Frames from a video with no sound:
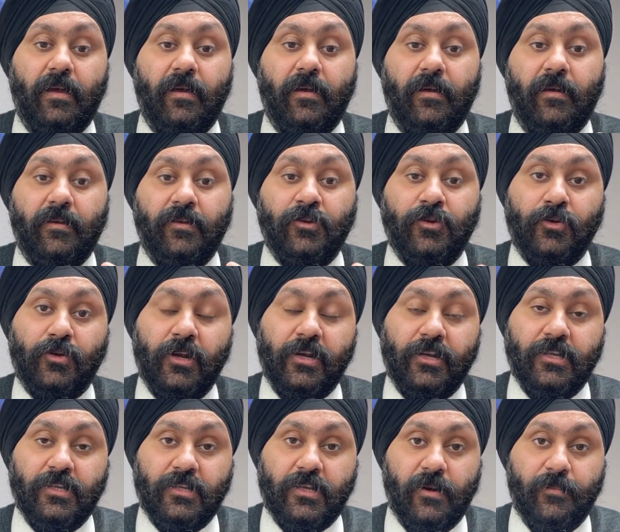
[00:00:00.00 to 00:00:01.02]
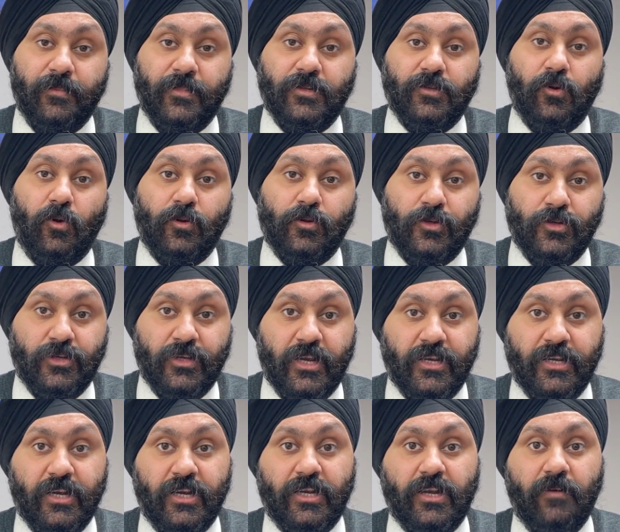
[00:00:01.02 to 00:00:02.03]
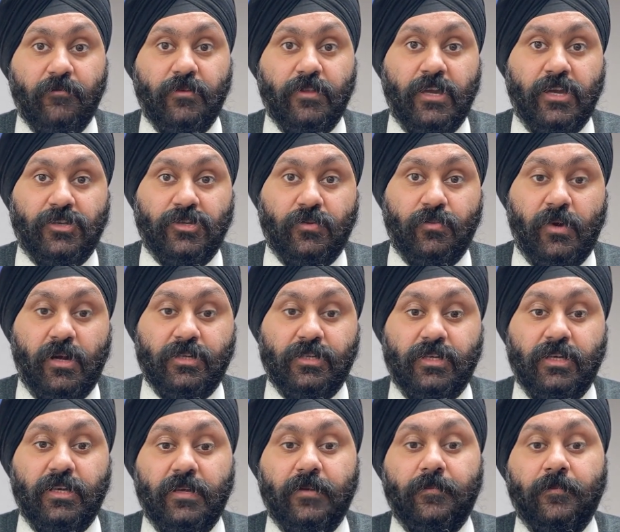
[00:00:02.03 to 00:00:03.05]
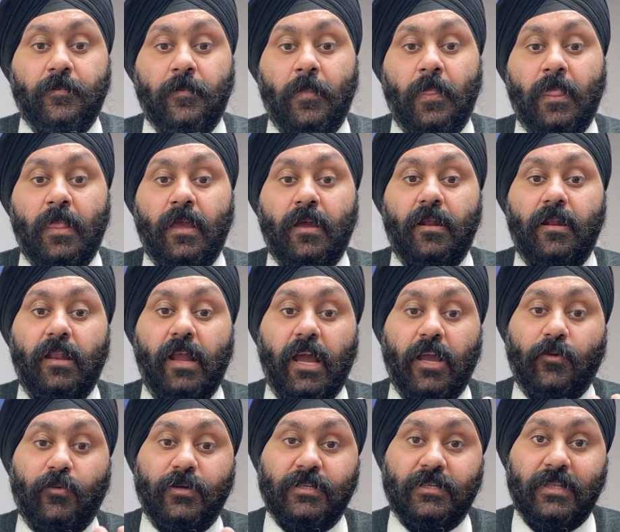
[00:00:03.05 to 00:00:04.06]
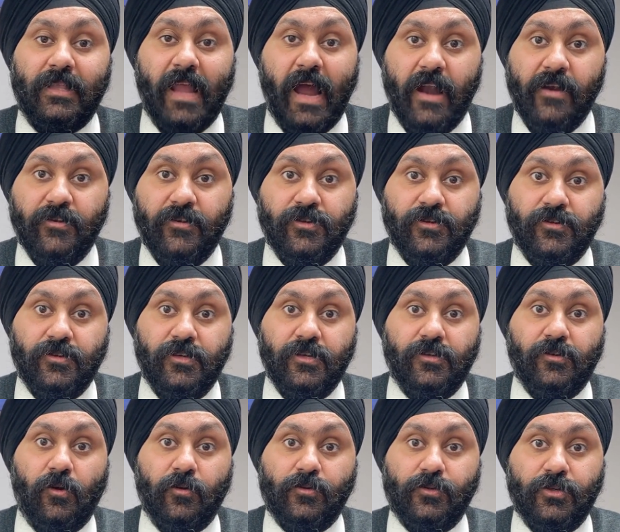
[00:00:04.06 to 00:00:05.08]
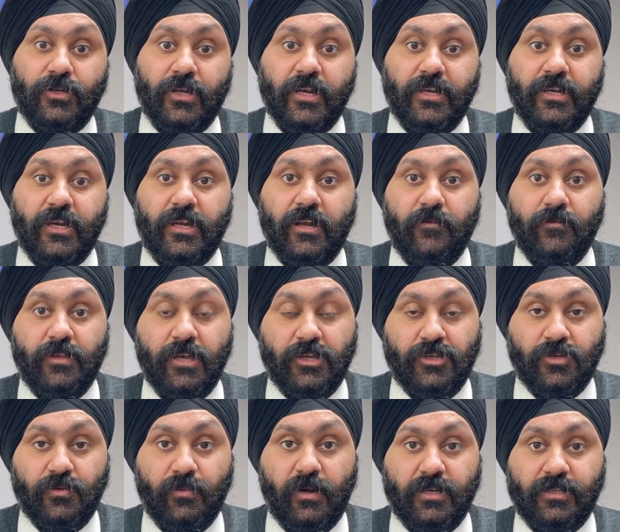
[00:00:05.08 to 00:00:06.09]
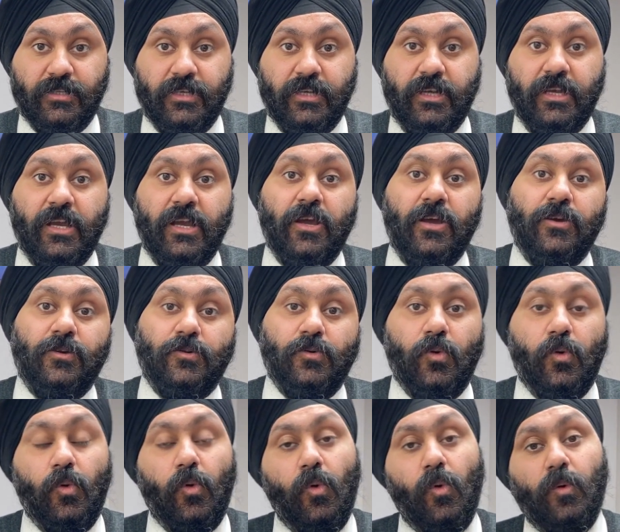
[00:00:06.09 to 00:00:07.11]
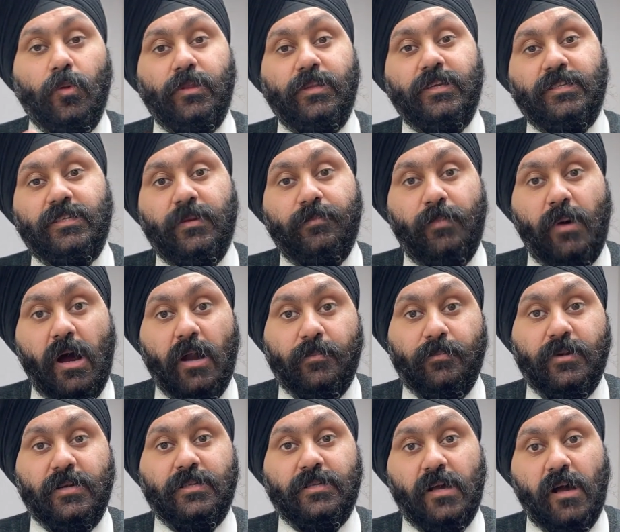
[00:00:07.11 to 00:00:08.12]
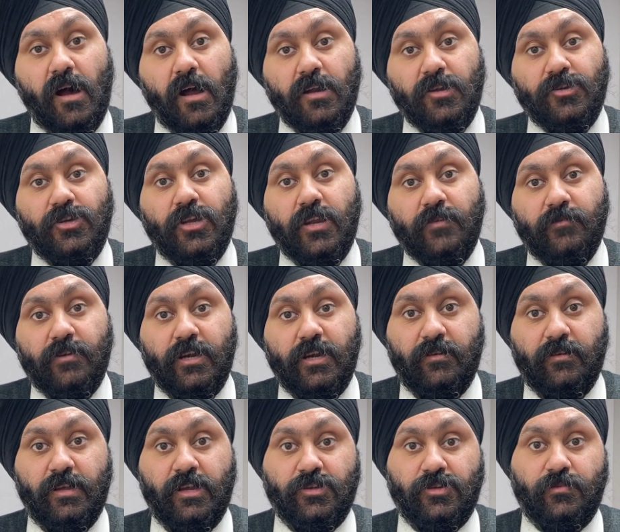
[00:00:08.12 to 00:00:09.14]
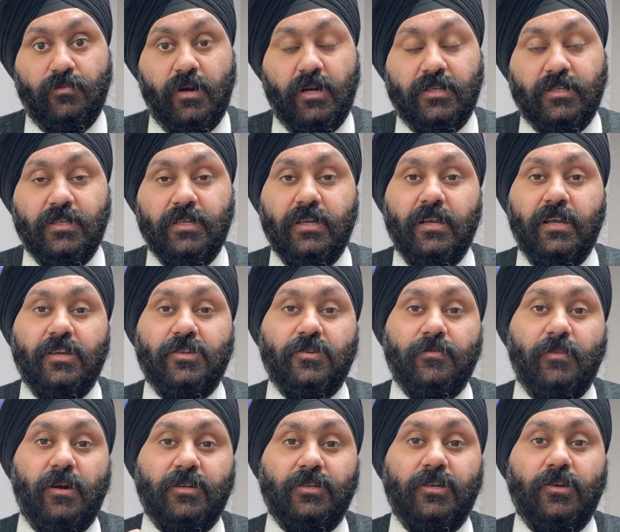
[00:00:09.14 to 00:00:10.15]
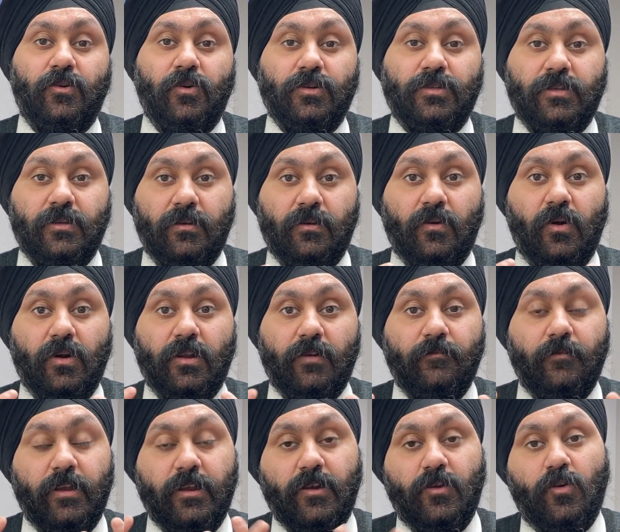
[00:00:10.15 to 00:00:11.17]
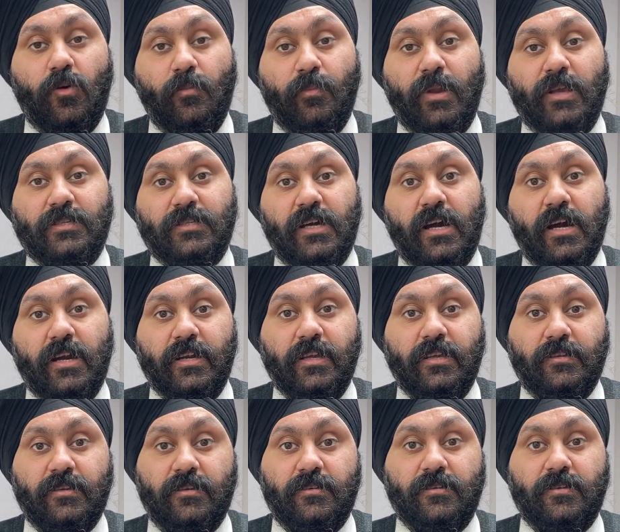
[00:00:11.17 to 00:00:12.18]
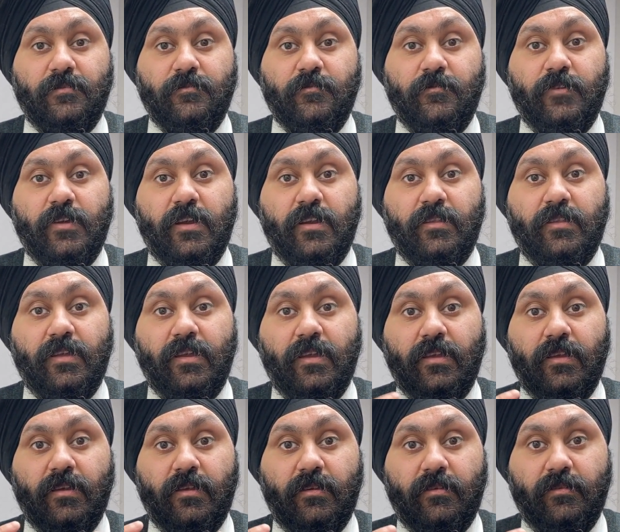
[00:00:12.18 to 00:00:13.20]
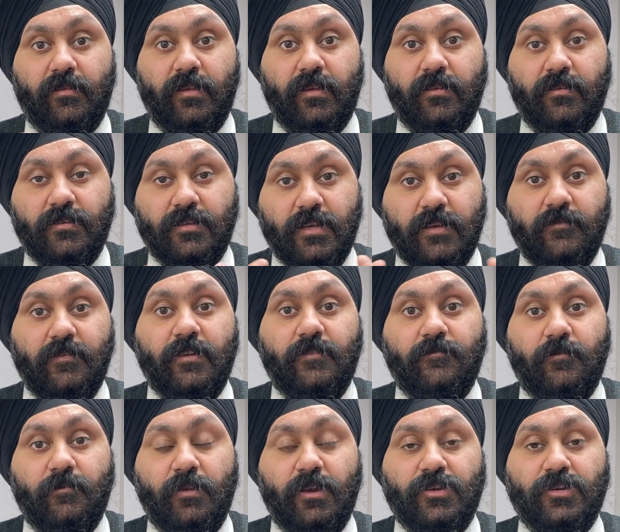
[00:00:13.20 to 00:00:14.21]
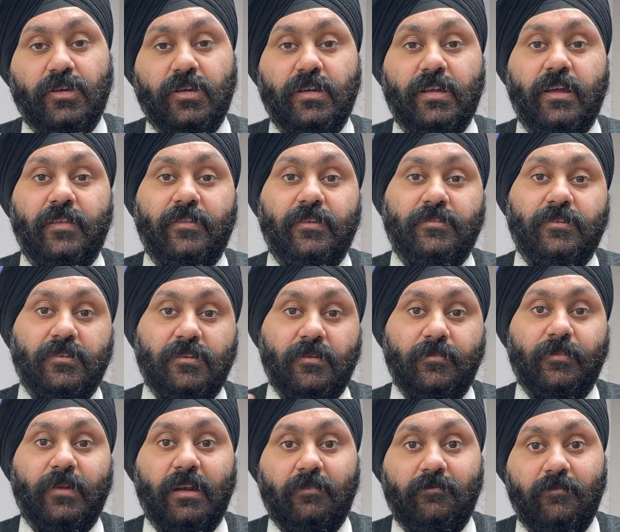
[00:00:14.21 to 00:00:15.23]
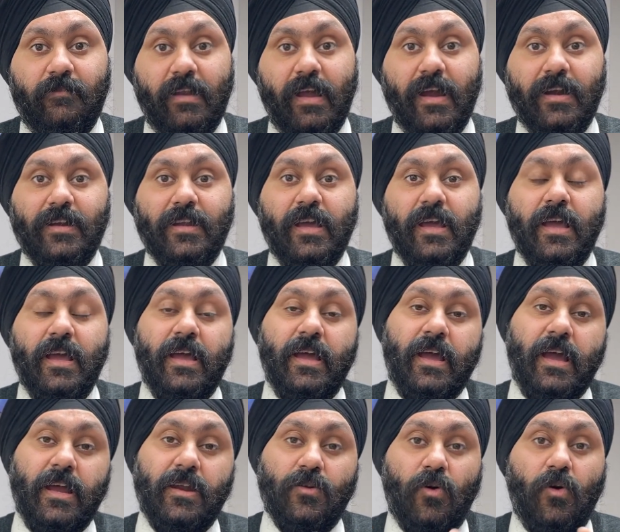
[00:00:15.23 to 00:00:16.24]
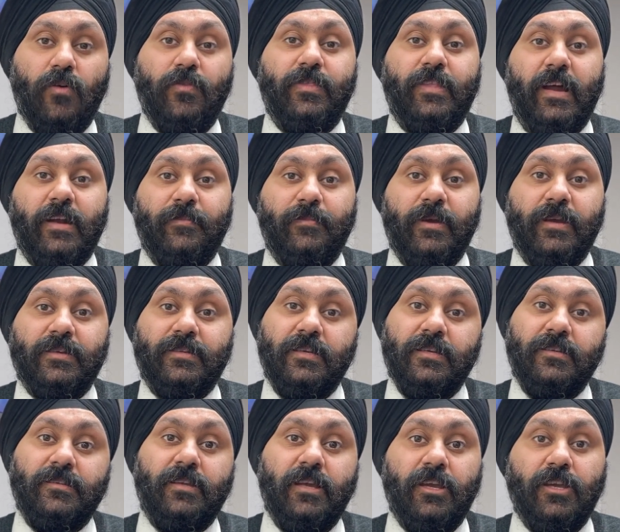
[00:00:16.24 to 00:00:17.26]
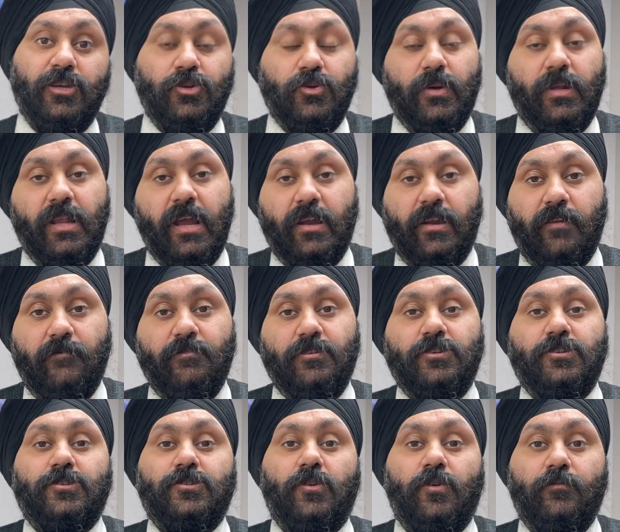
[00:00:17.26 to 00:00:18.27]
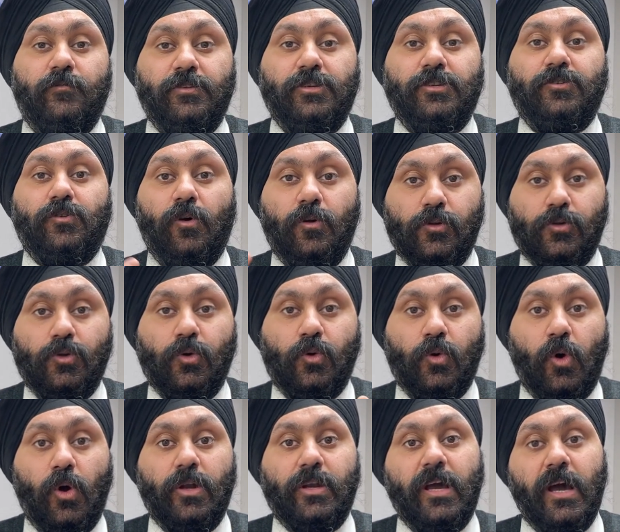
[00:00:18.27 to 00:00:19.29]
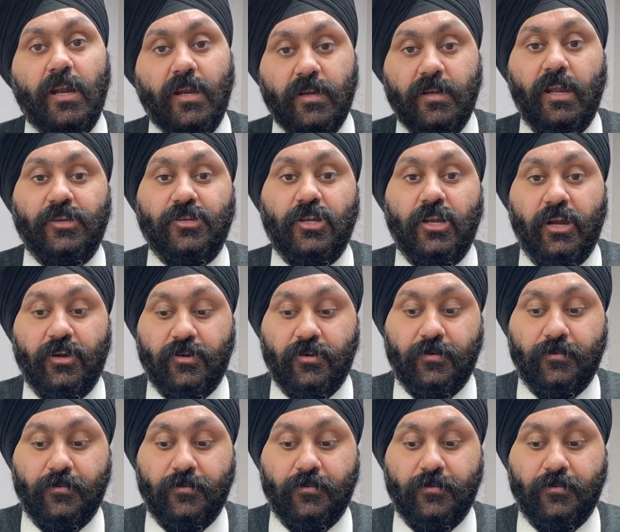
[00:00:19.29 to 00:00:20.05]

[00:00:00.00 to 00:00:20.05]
Utilities companies are also sharing data with HMRC. Likewise, land registry is also sharing data with HMRC. So all these departments are sharing data HMRC, and HMRC got a very complex IT system where they receive an information and the system get flagged, and on that basis they issue a letter which is also called a nudge letter.